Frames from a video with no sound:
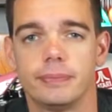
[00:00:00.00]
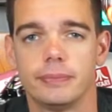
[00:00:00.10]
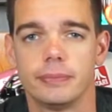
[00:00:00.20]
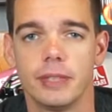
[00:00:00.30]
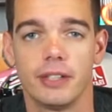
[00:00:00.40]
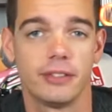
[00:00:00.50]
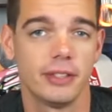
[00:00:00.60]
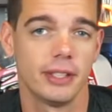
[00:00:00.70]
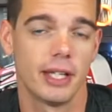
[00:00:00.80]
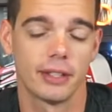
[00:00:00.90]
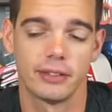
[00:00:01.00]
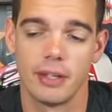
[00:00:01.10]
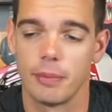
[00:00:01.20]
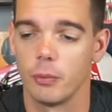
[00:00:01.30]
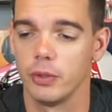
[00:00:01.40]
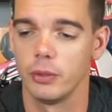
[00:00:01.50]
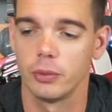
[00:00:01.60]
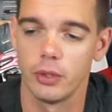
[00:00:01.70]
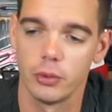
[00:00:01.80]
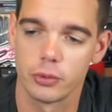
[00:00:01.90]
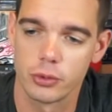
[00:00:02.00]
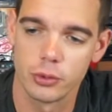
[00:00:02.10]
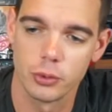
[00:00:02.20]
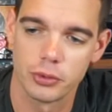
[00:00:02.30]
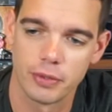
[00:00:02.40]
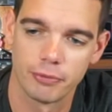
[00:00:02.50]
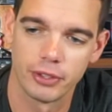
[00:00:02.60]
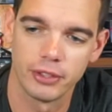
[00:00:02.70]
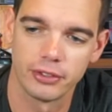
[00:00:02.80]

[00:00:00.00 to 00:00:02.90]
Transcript: Let's see. Next up, we'll go to some figures